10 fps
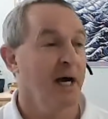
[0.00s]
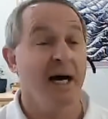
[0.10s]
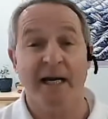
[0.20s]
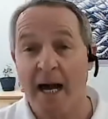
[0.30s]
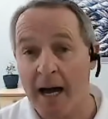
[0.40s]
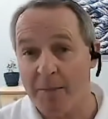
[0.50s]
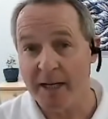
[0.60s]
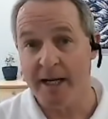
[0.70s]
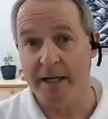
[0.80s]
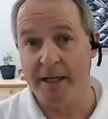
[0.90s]

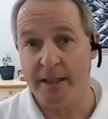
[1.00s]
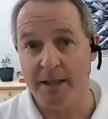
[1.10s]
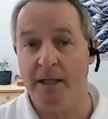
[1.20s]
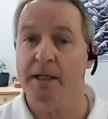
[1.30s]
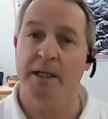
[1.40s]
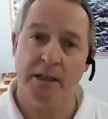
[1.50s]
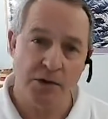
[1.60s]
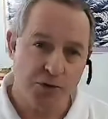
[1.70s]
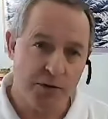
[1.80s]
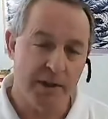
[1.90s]
accommodating an
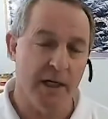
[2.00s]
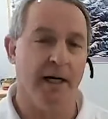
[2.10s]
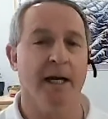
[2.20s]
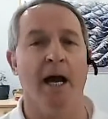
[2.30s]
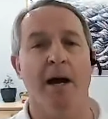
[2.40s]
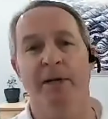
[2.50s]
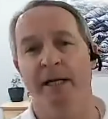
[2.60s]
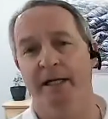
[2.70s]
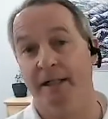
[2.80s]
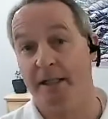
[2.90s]
injury,
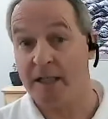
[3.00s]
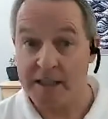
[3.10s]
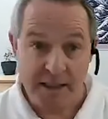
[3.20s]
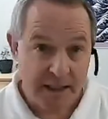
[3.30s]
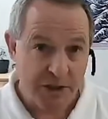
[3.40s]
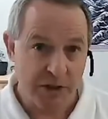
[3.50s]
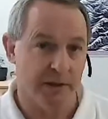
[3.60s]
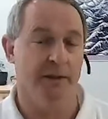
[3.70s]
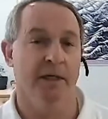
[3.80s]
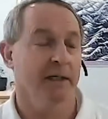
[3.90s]
accommodating a
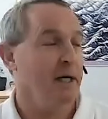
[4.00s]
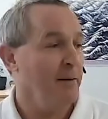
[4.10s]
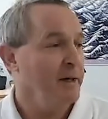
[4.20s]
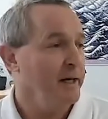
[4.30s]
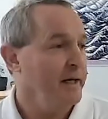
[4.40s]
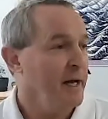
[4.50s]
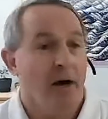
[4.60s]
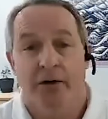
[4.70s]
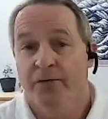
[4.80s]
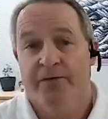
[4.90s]
condition, accommodating
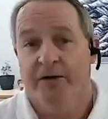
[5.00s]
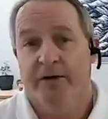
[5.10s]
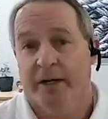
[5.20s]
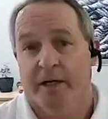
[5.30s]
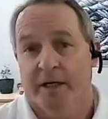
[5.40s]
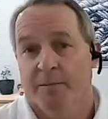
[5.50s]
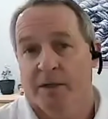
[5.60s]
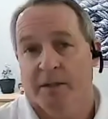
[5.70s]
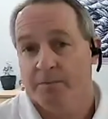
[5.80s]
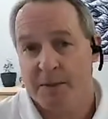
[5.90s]
how you feel on any
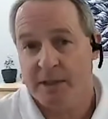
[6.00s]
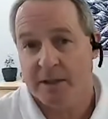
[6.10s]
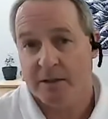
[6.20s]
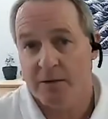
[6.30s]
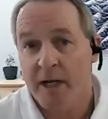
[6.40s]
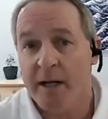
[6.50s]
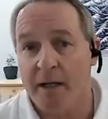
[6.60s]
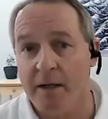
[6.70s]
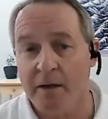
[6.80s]
particular day,